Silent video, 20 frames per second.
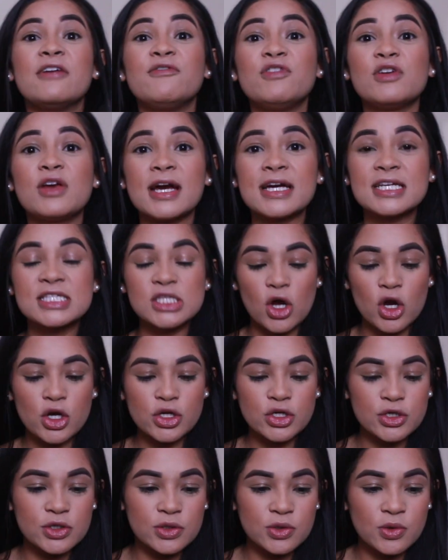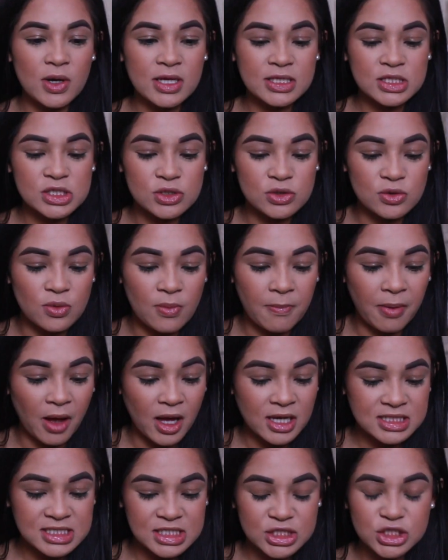And if you guys are new to
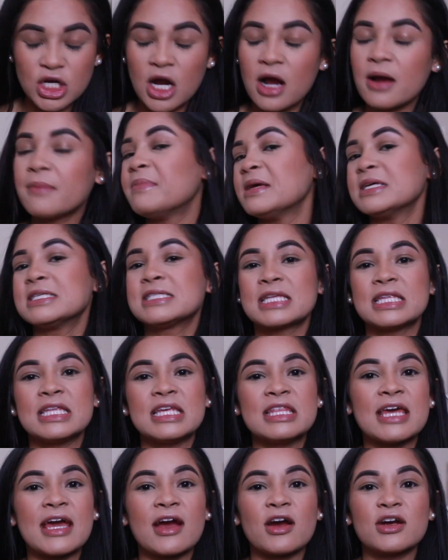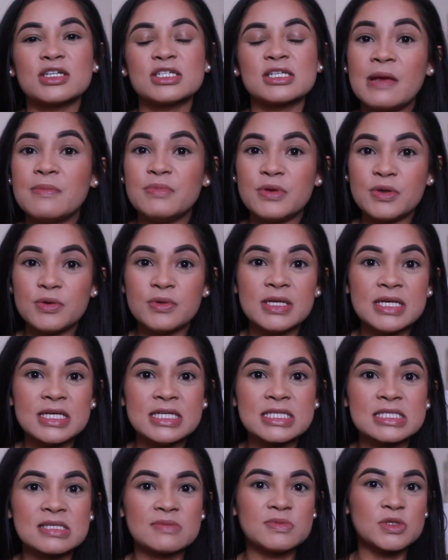Boxy Charm, basically they are a
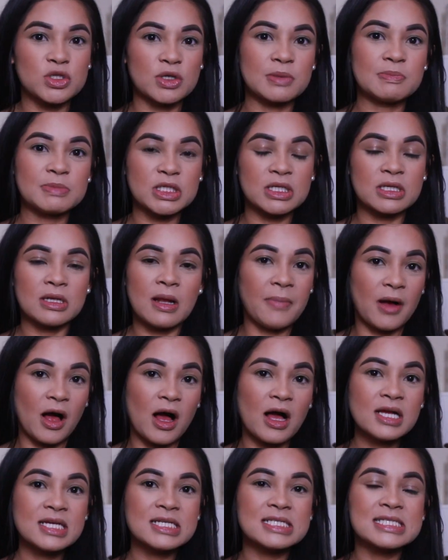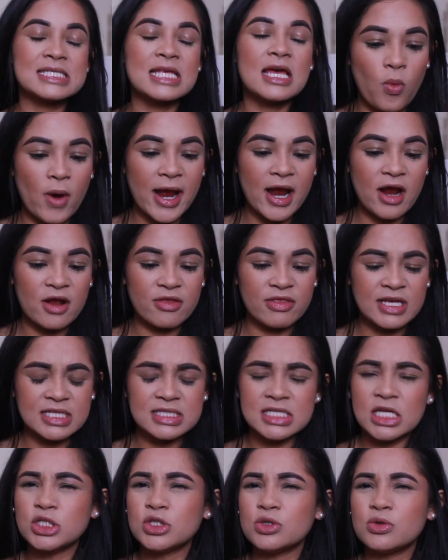beauty subscription box where they
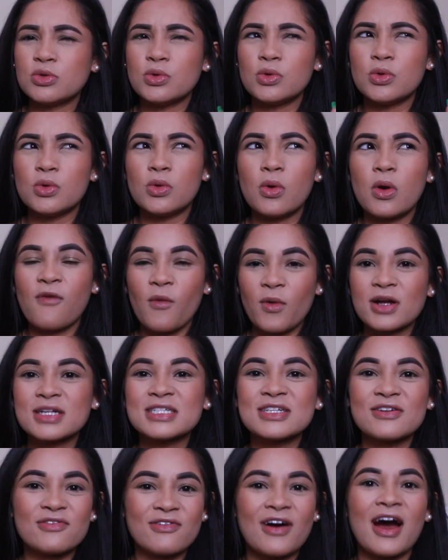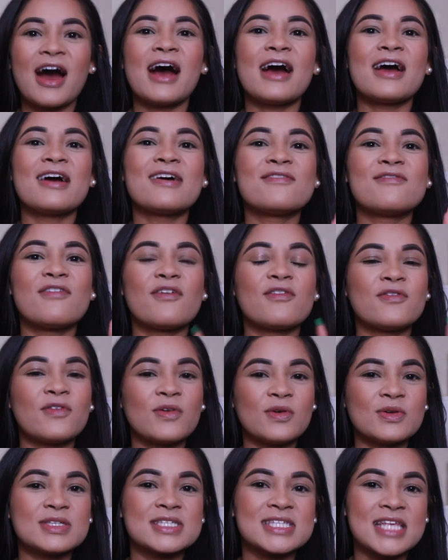send you 4 to 5
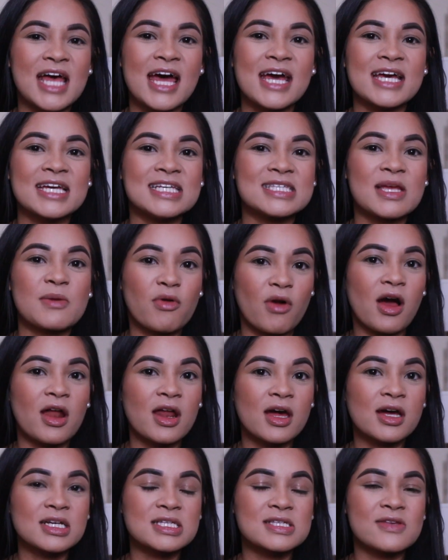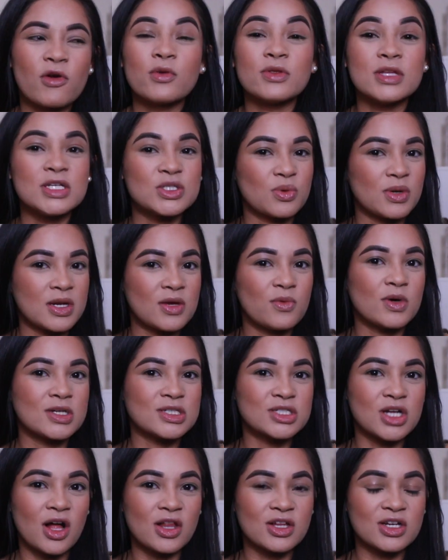full-size products for only
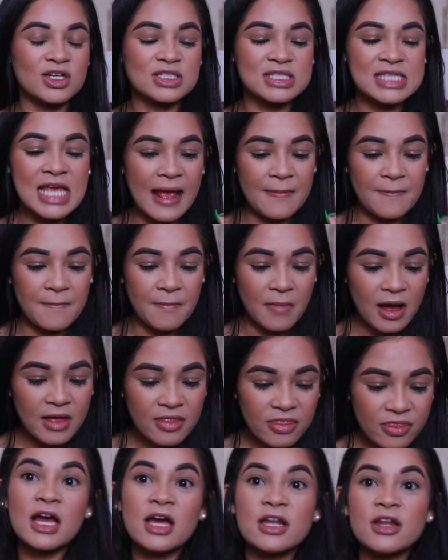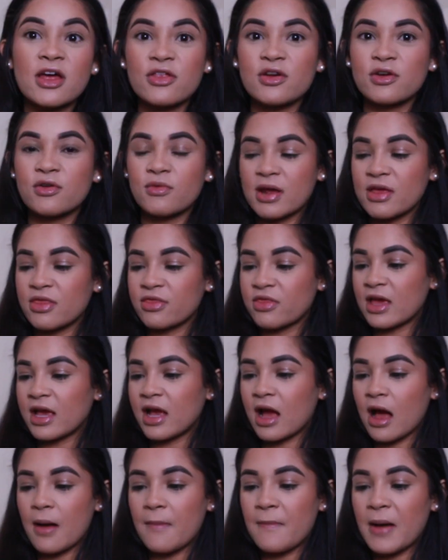$21 a month. Another great
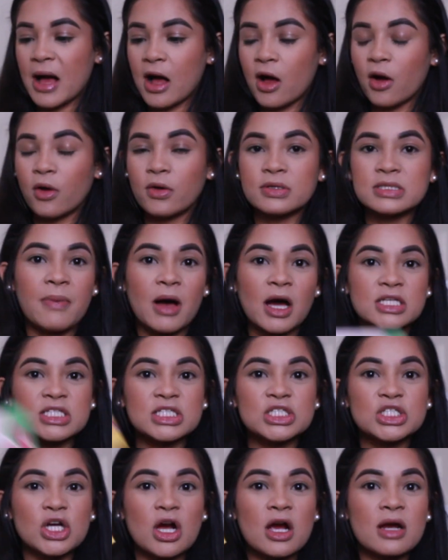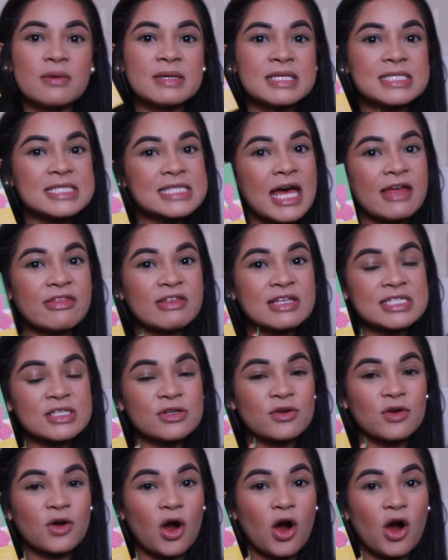thing about Boxy Charm is that these
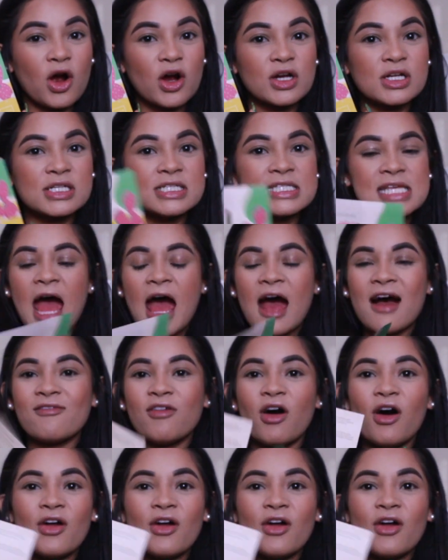little cards have